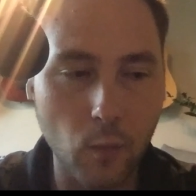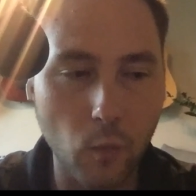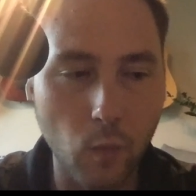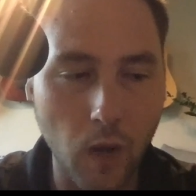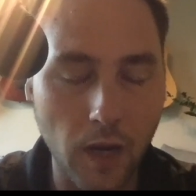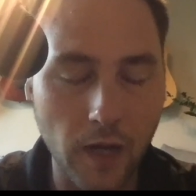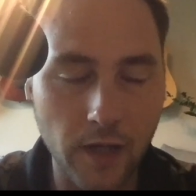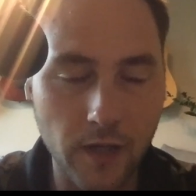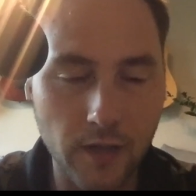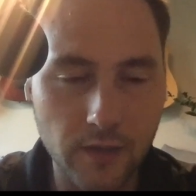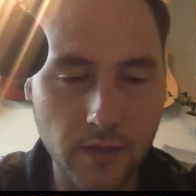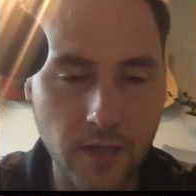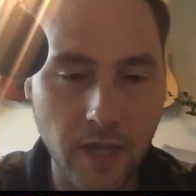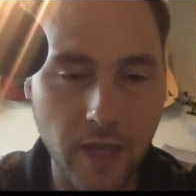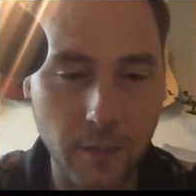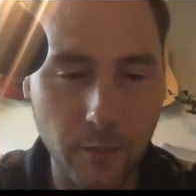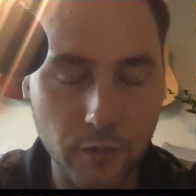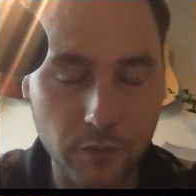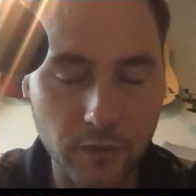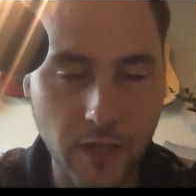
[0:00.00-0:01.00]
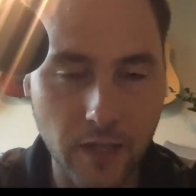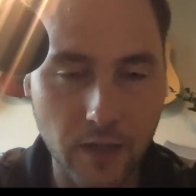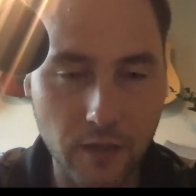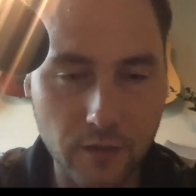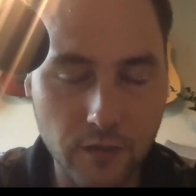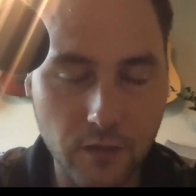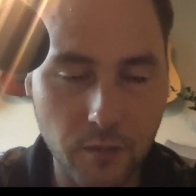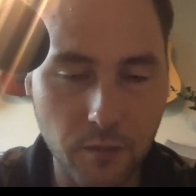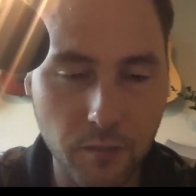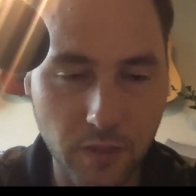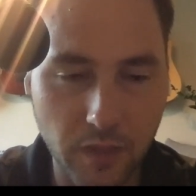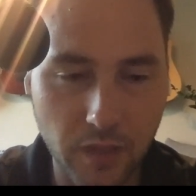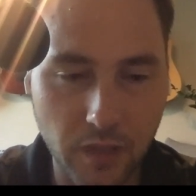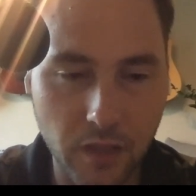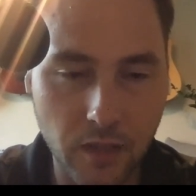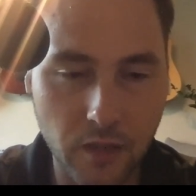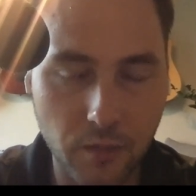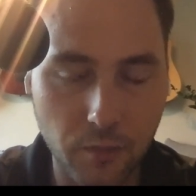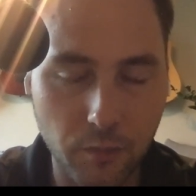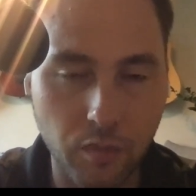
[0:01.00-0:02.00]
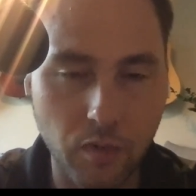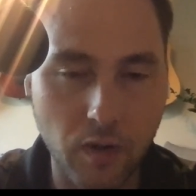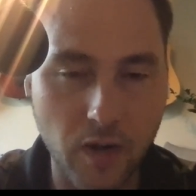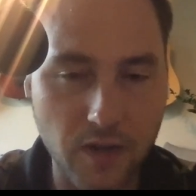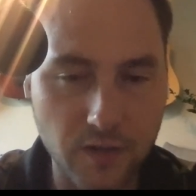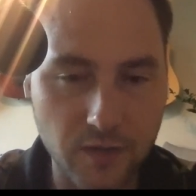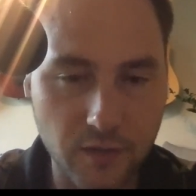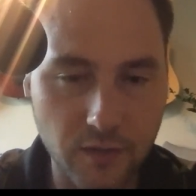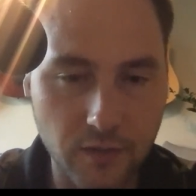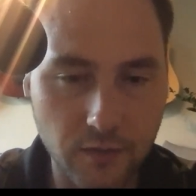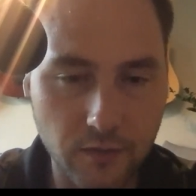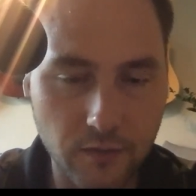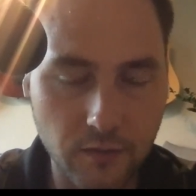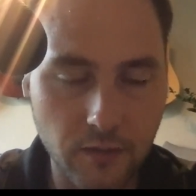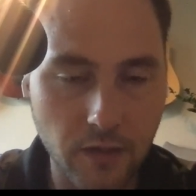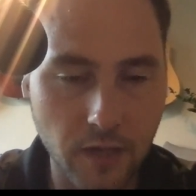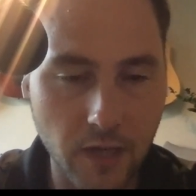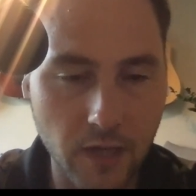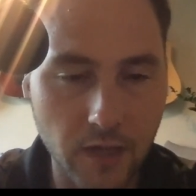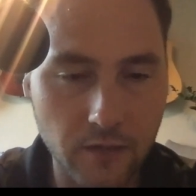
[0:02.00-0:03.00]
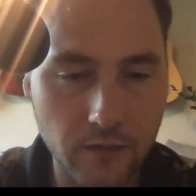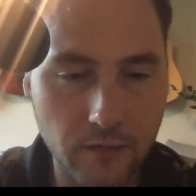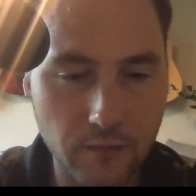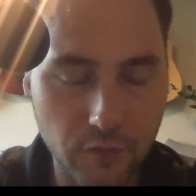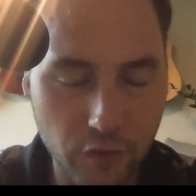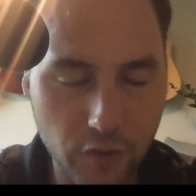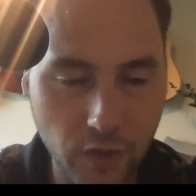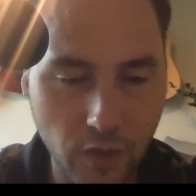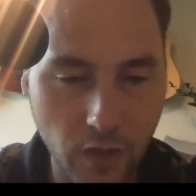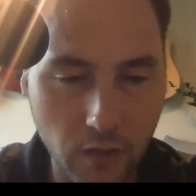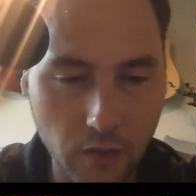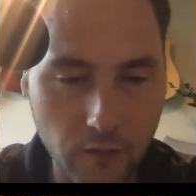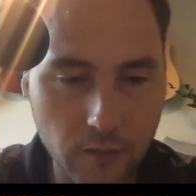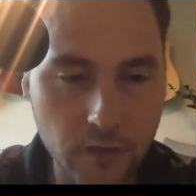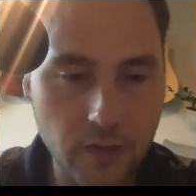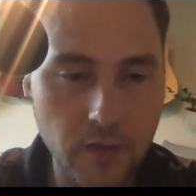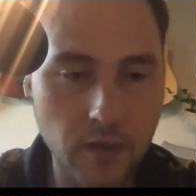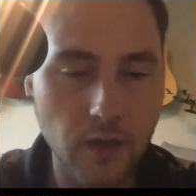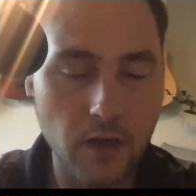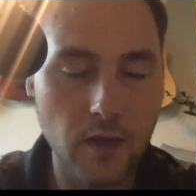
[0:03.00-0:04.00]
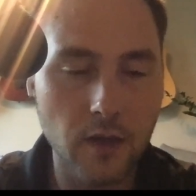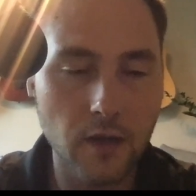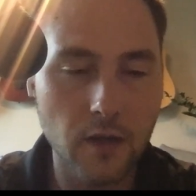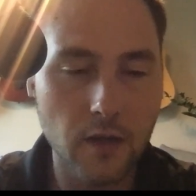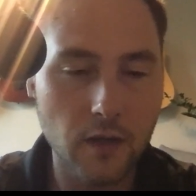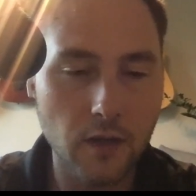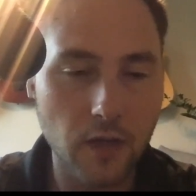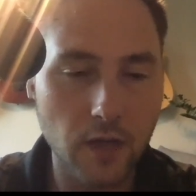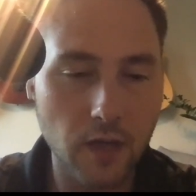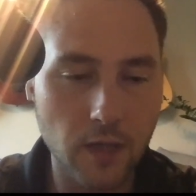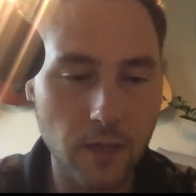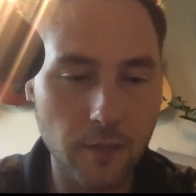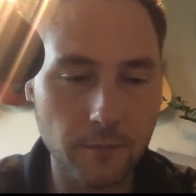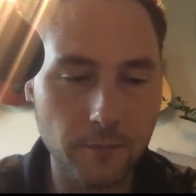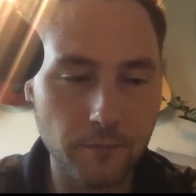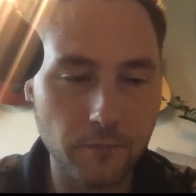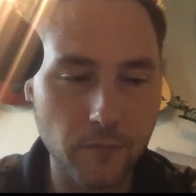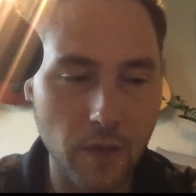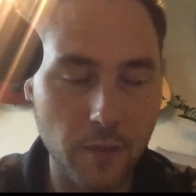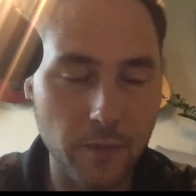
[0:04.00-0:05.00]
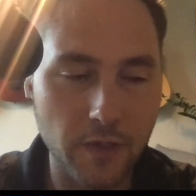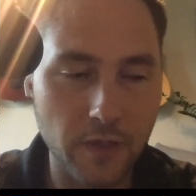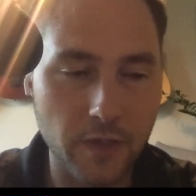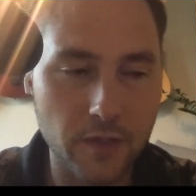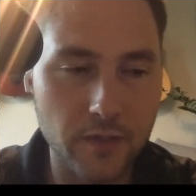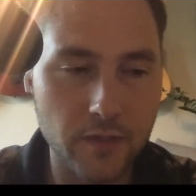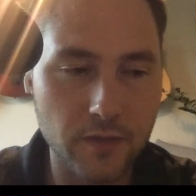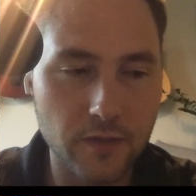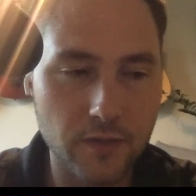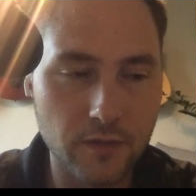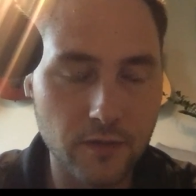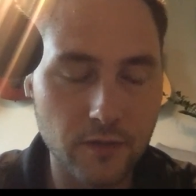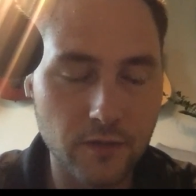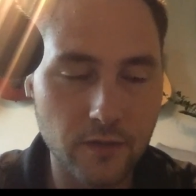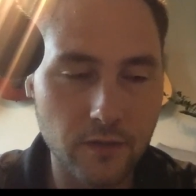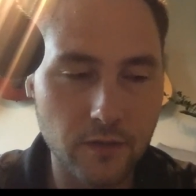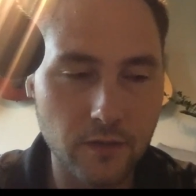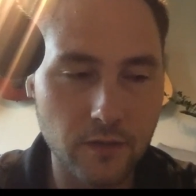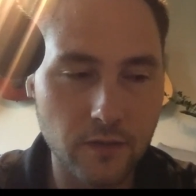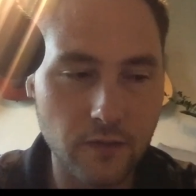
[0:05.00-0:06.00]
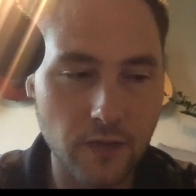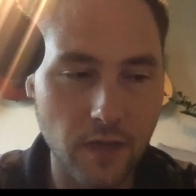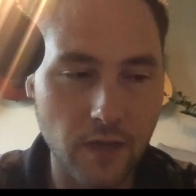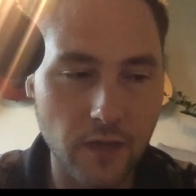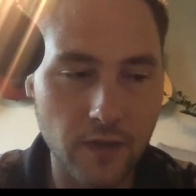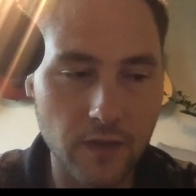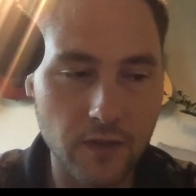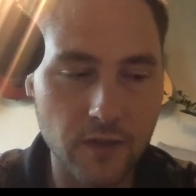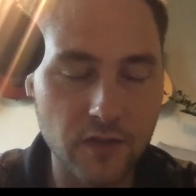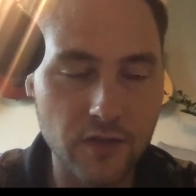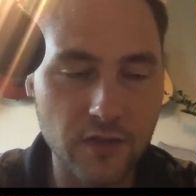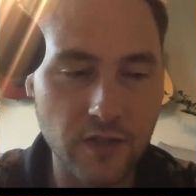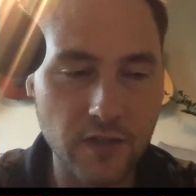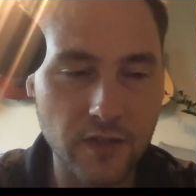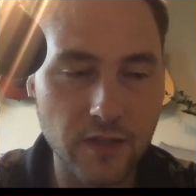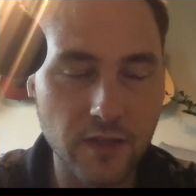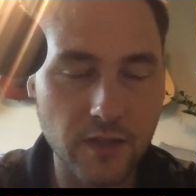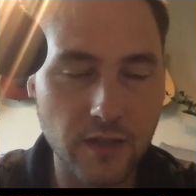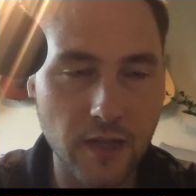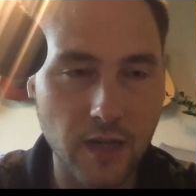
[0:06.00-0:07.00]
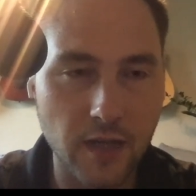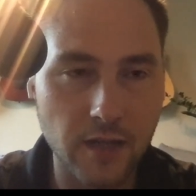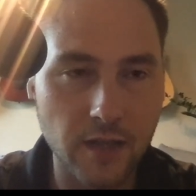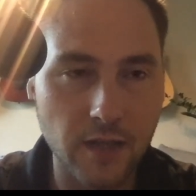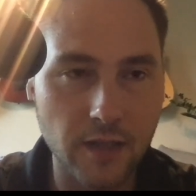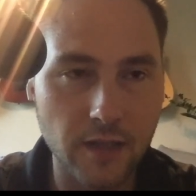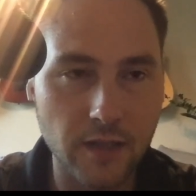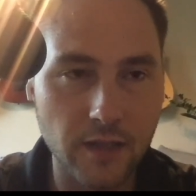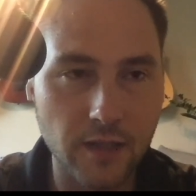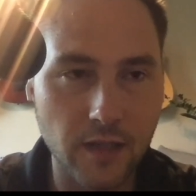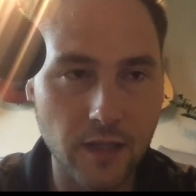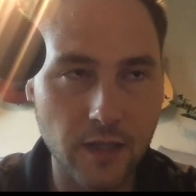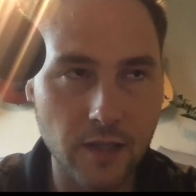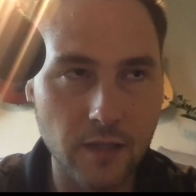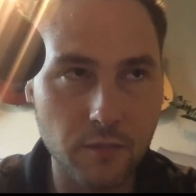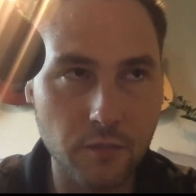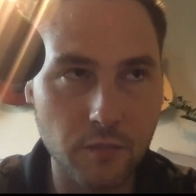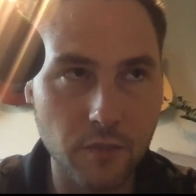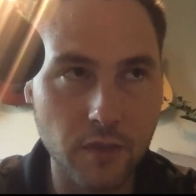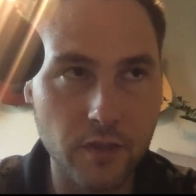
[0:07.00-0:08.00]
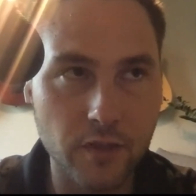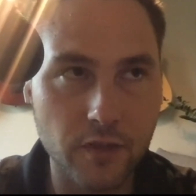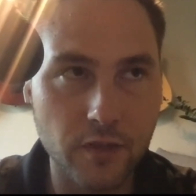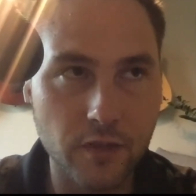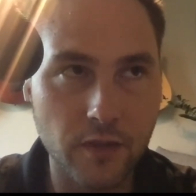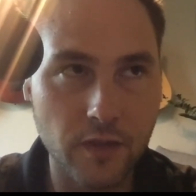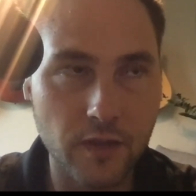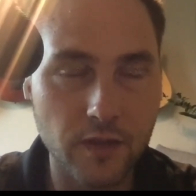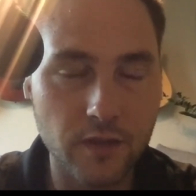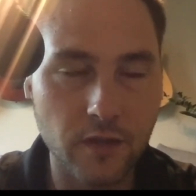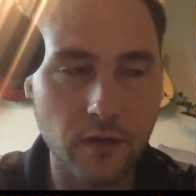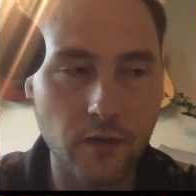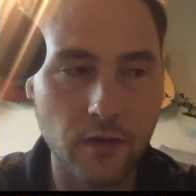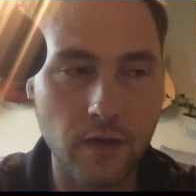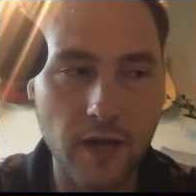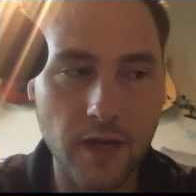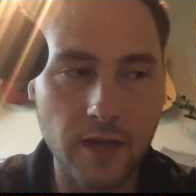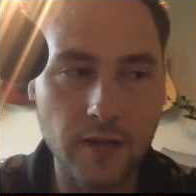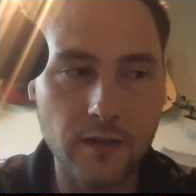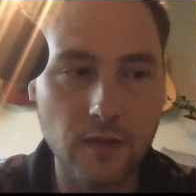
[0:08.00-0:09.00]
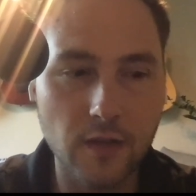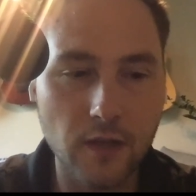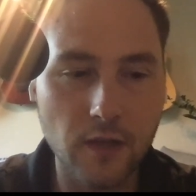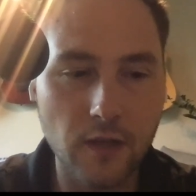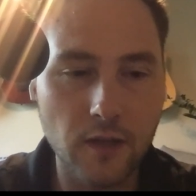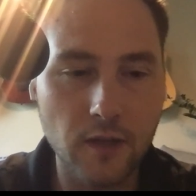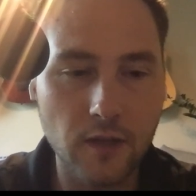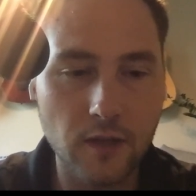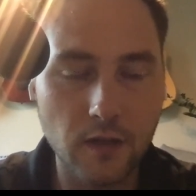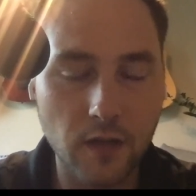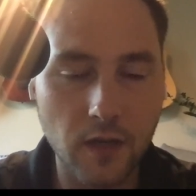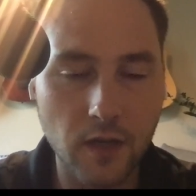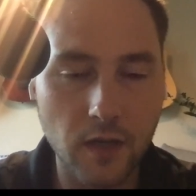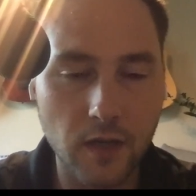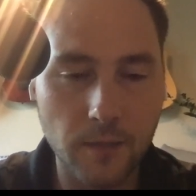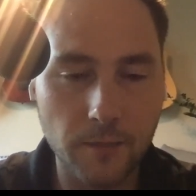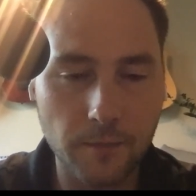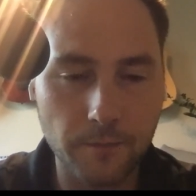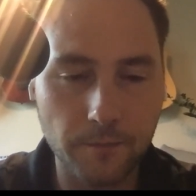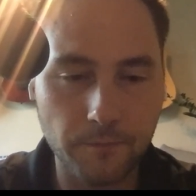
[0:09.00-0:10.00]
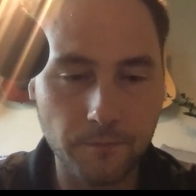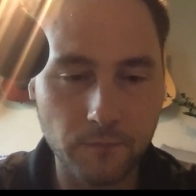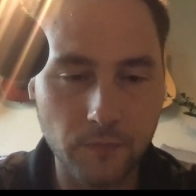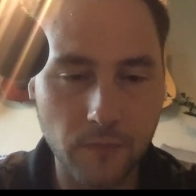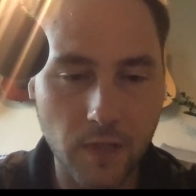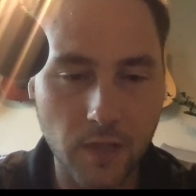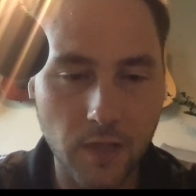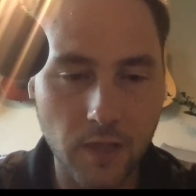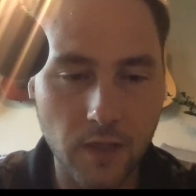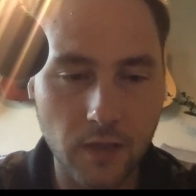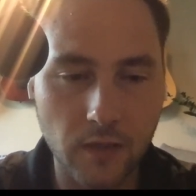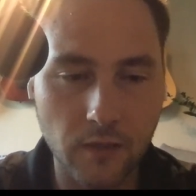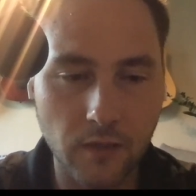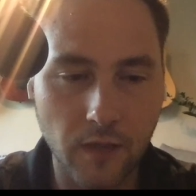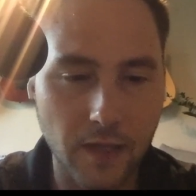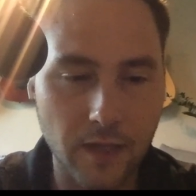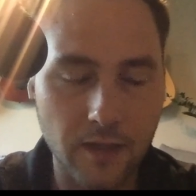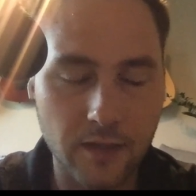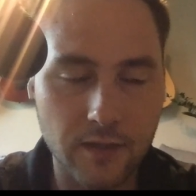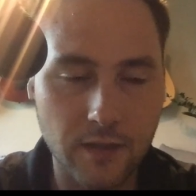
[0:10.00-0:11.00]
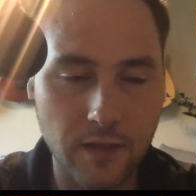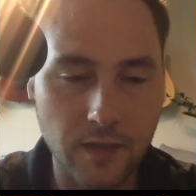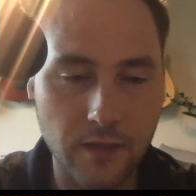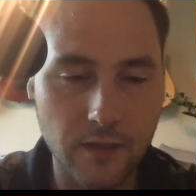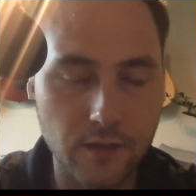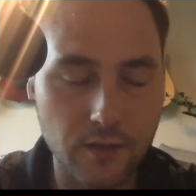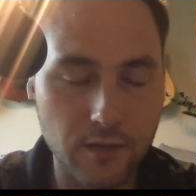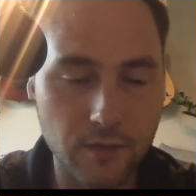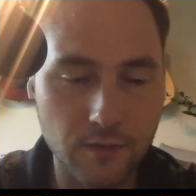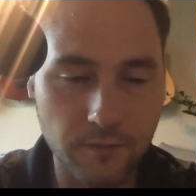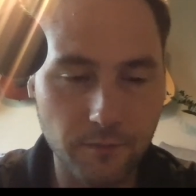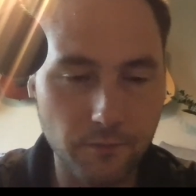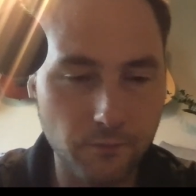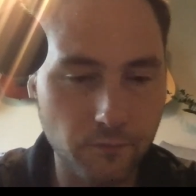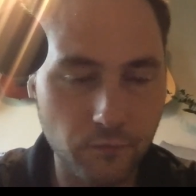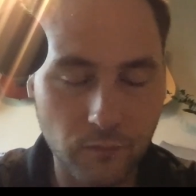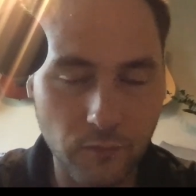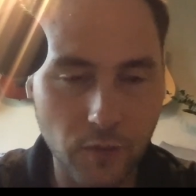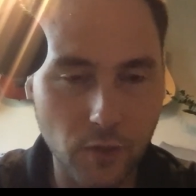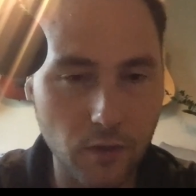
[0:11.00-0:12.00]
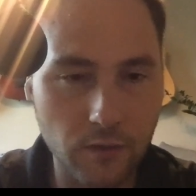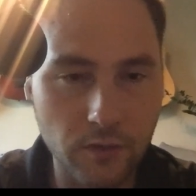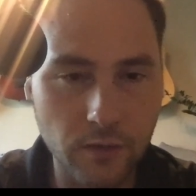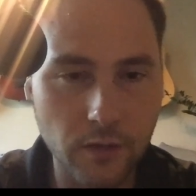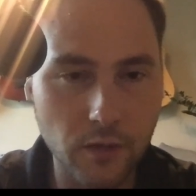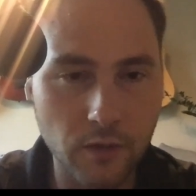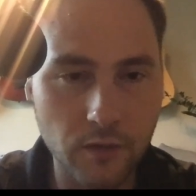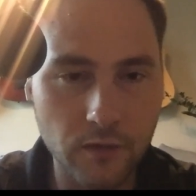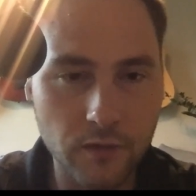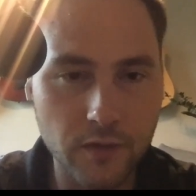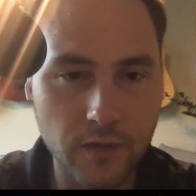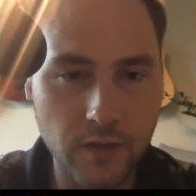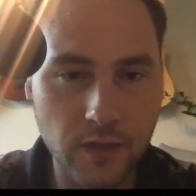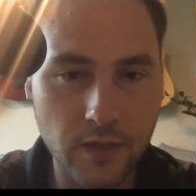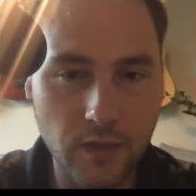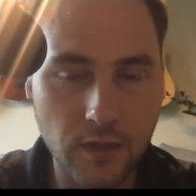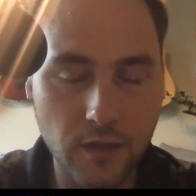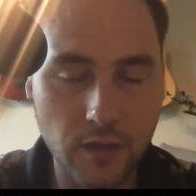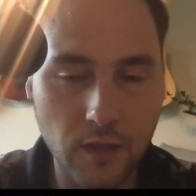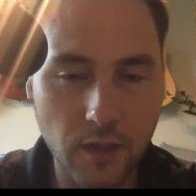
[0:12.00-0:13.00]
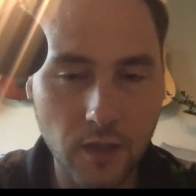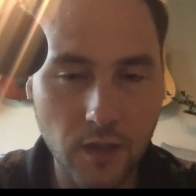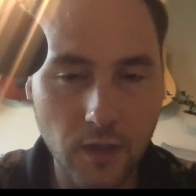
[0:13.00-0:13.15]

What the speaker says: wanted Campbelltown to be present on shelves. I mean, I think it's $69.99. Pretty sure that's correct. And like I said, just you don't see.